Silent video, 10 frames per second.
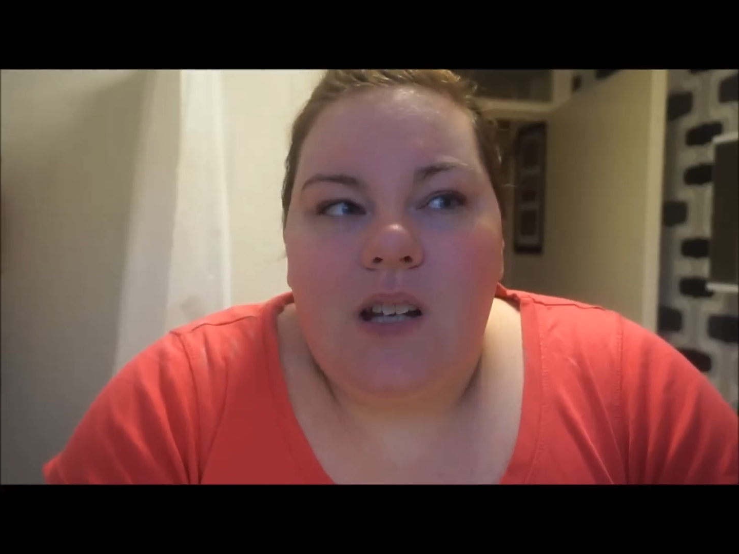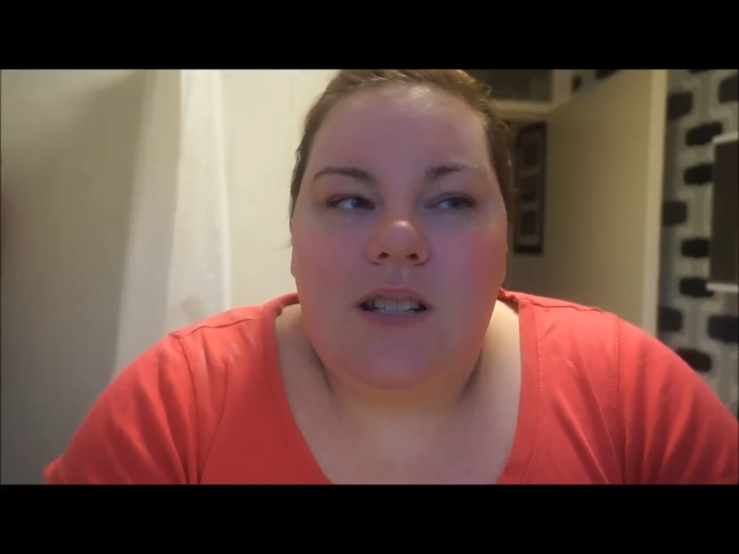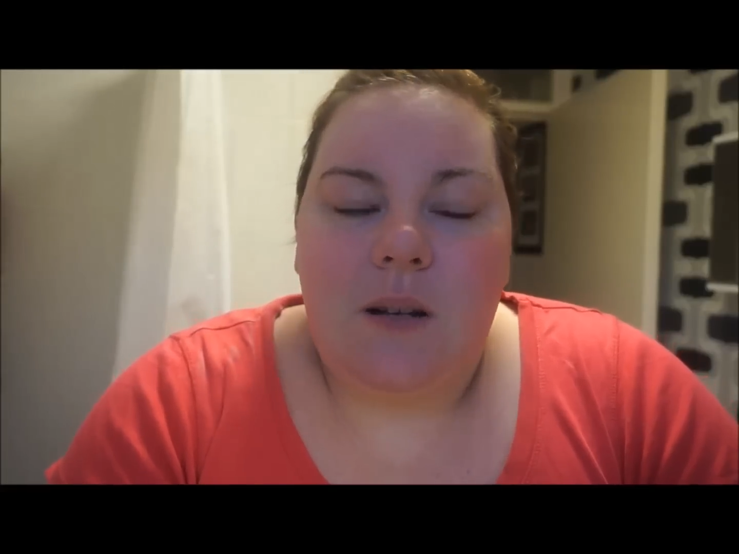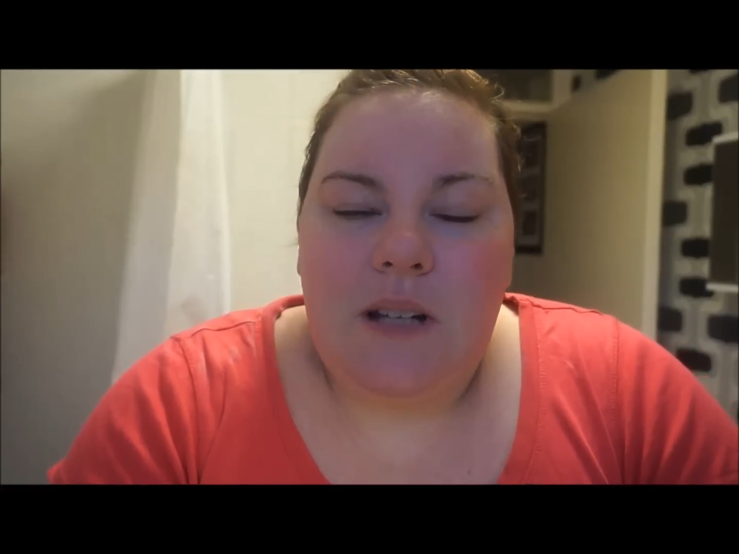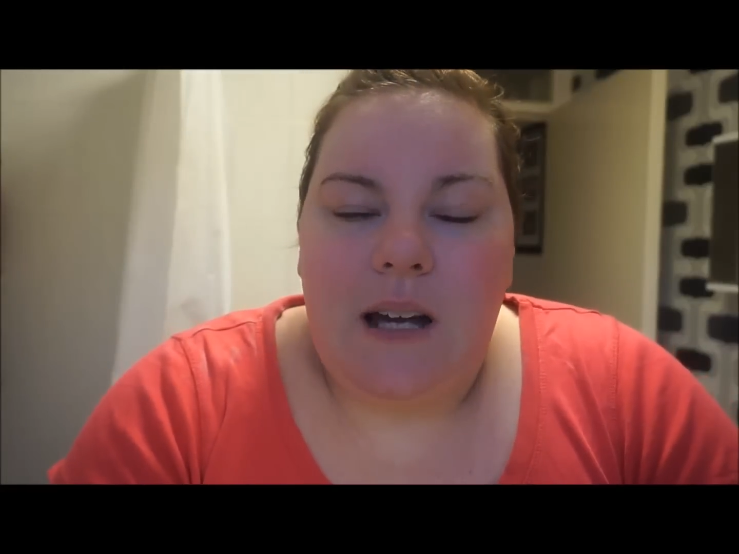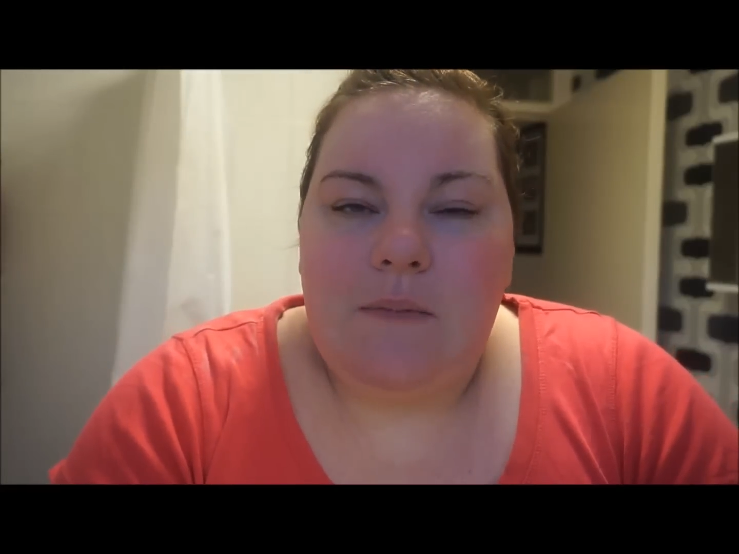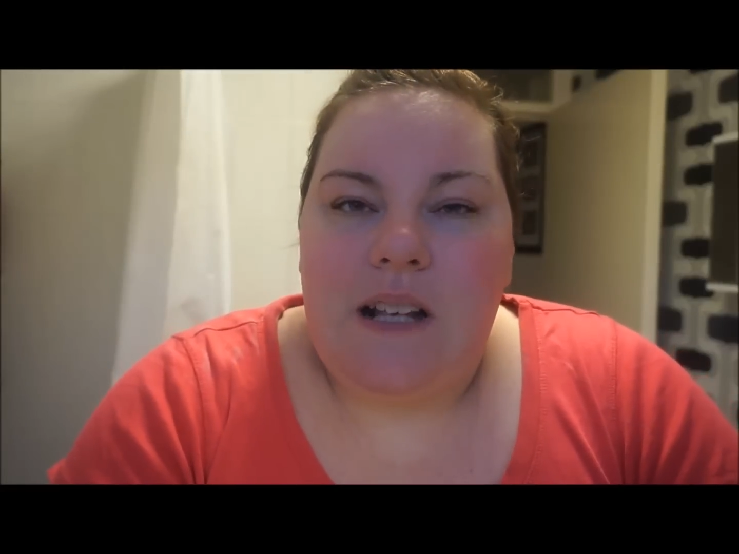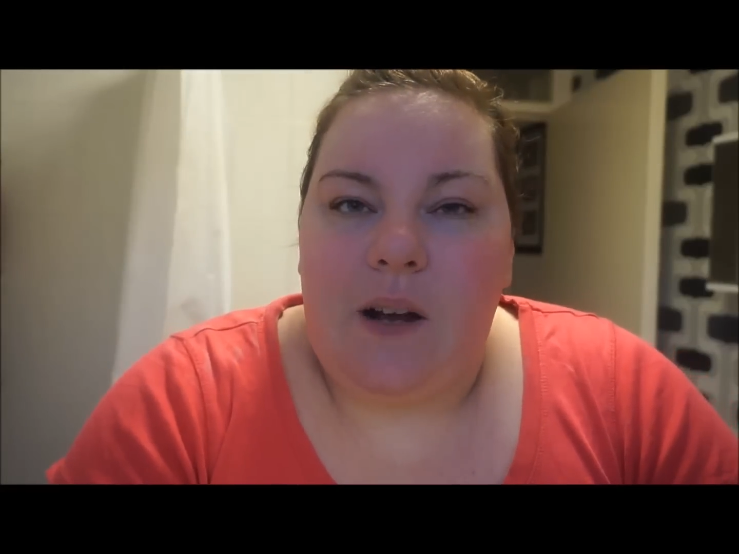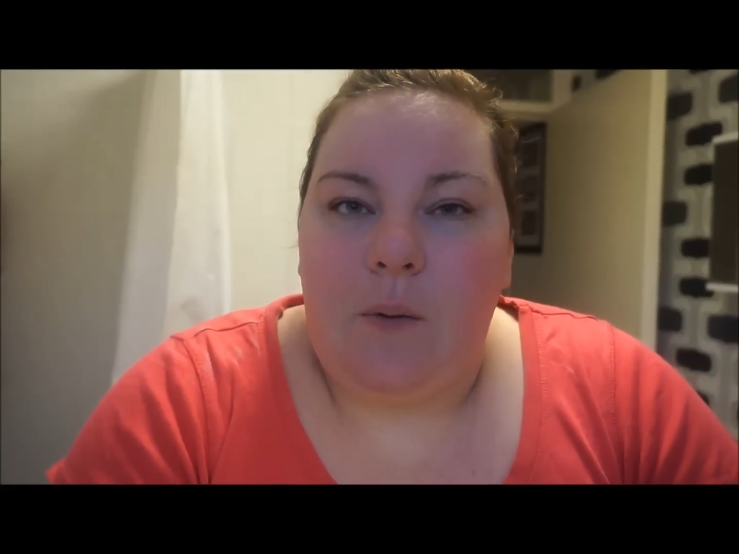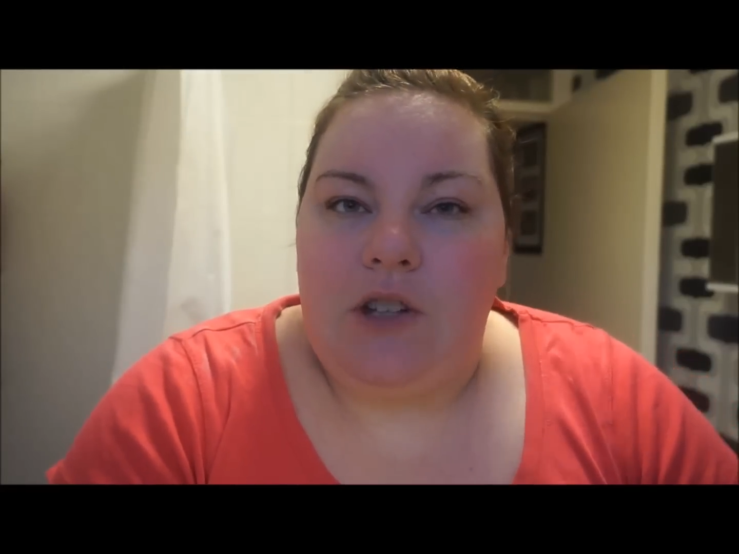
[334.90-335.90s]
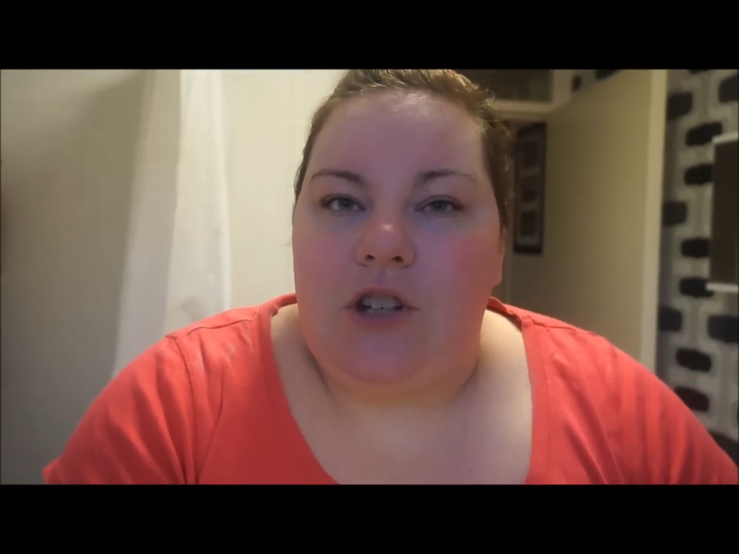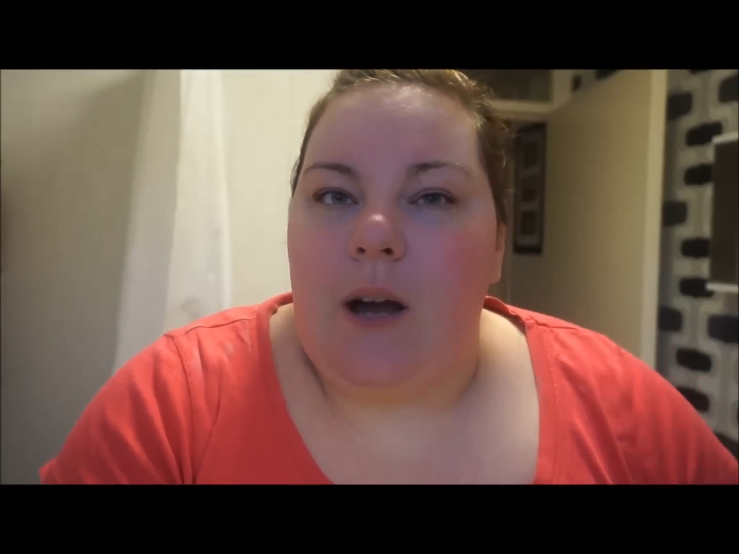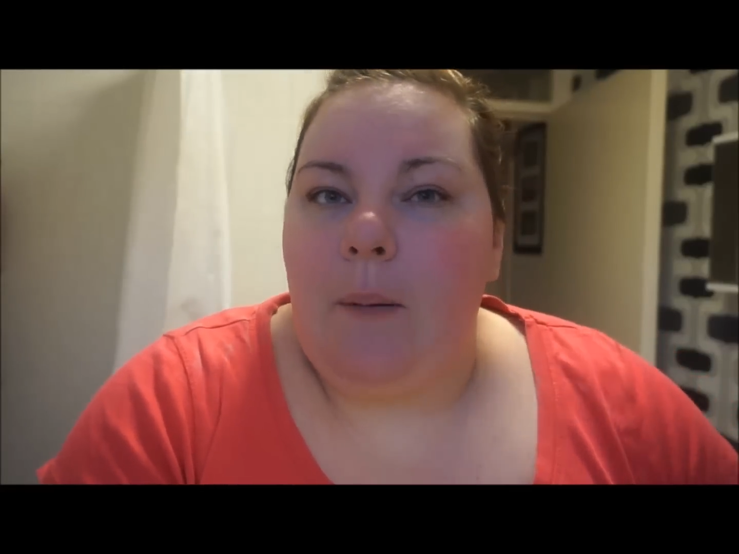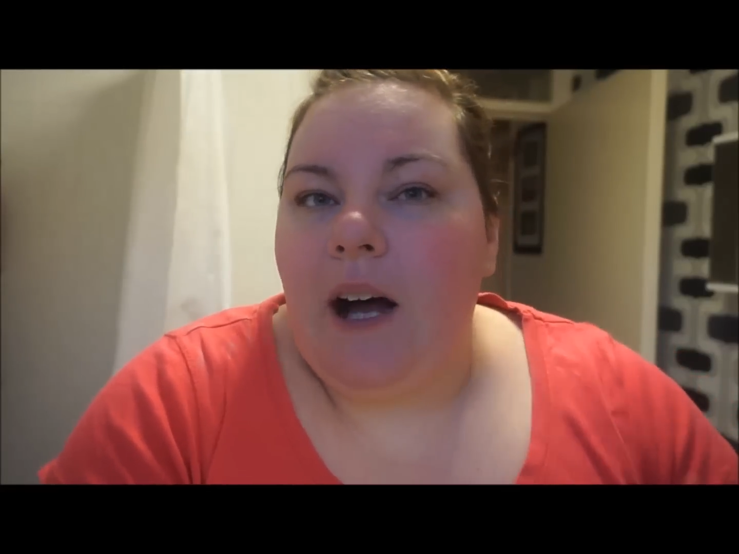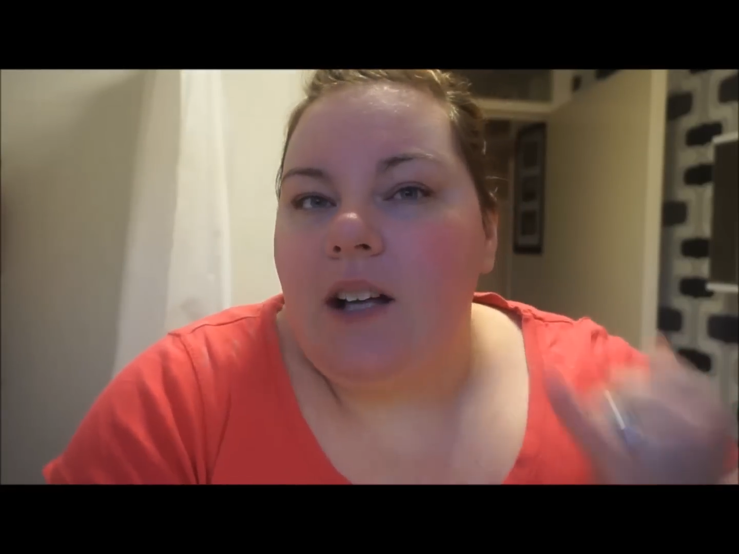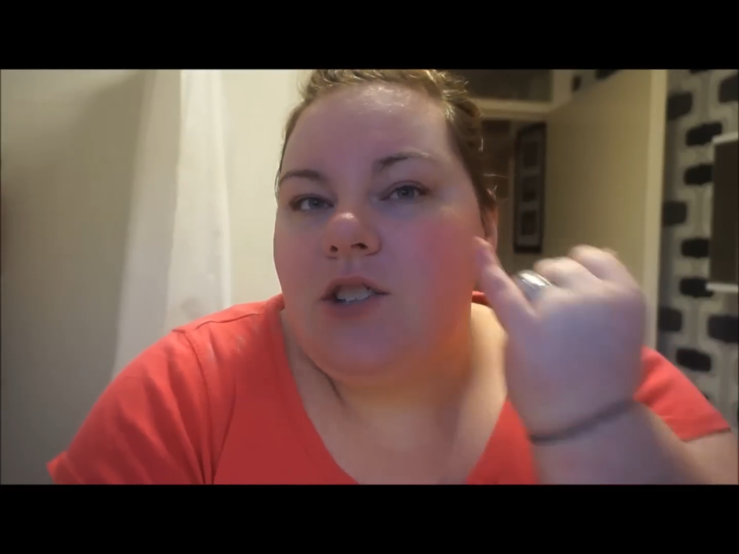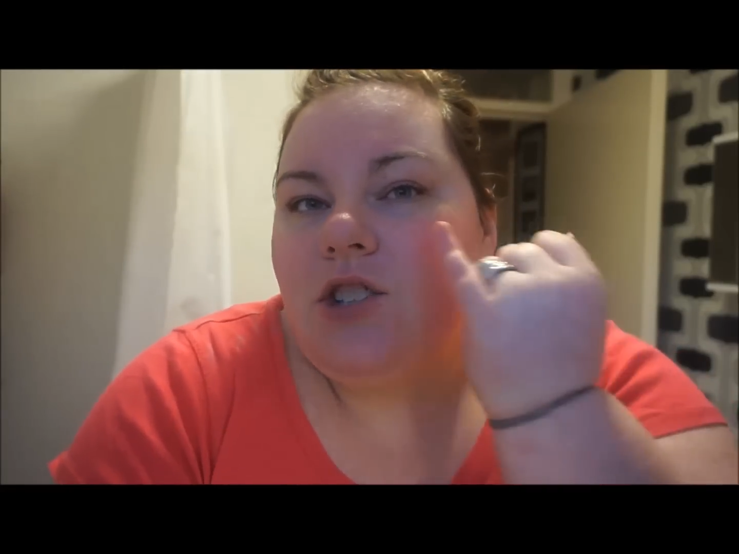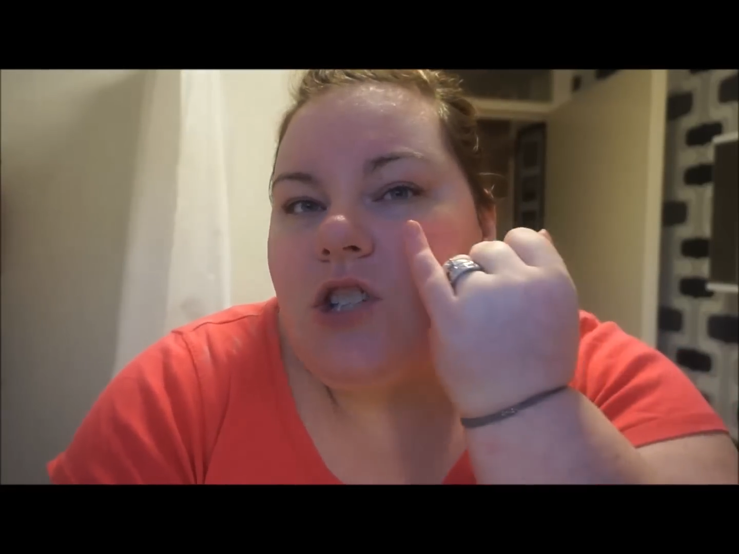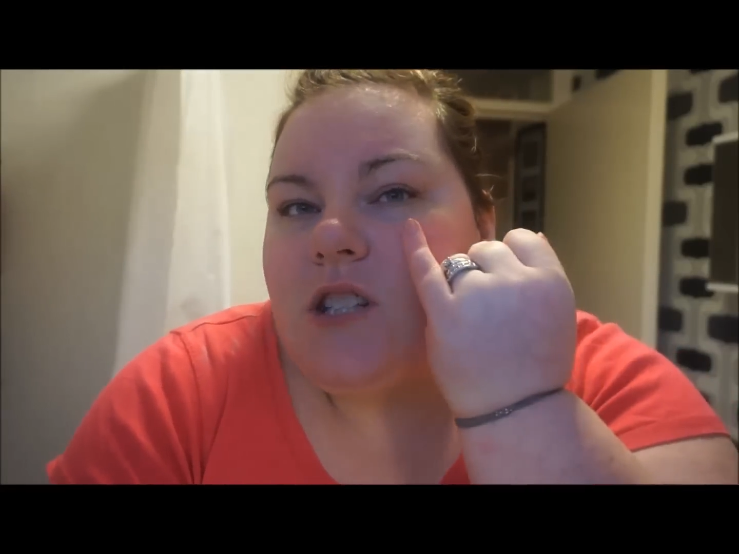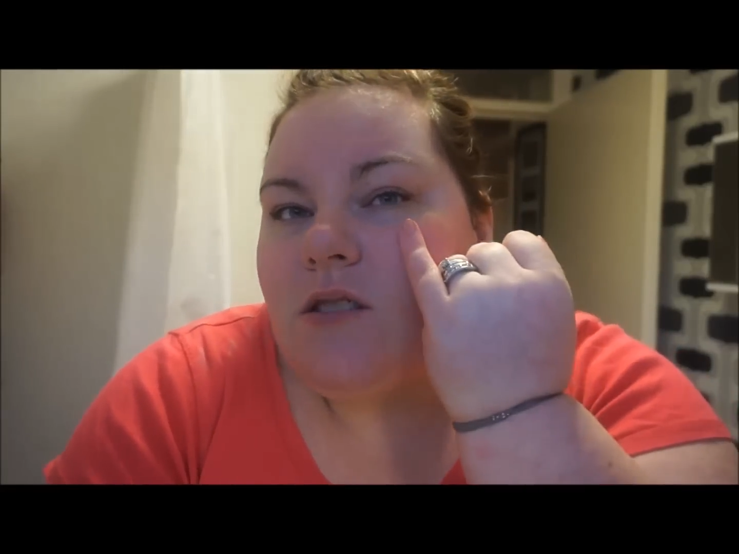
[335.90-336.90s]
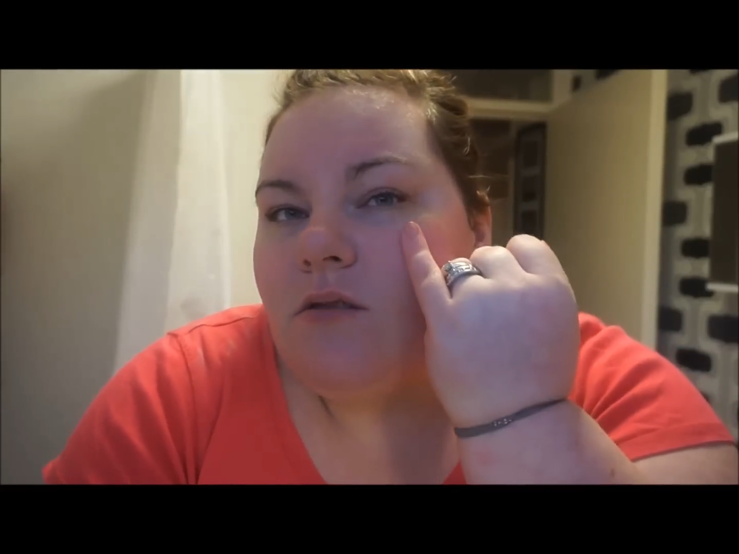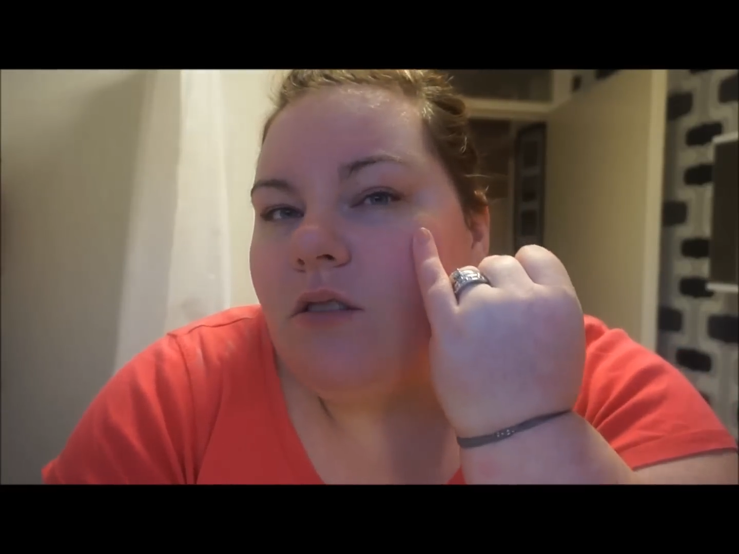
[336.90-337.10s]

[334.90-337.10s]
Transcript: sometimes I get wee dry patches just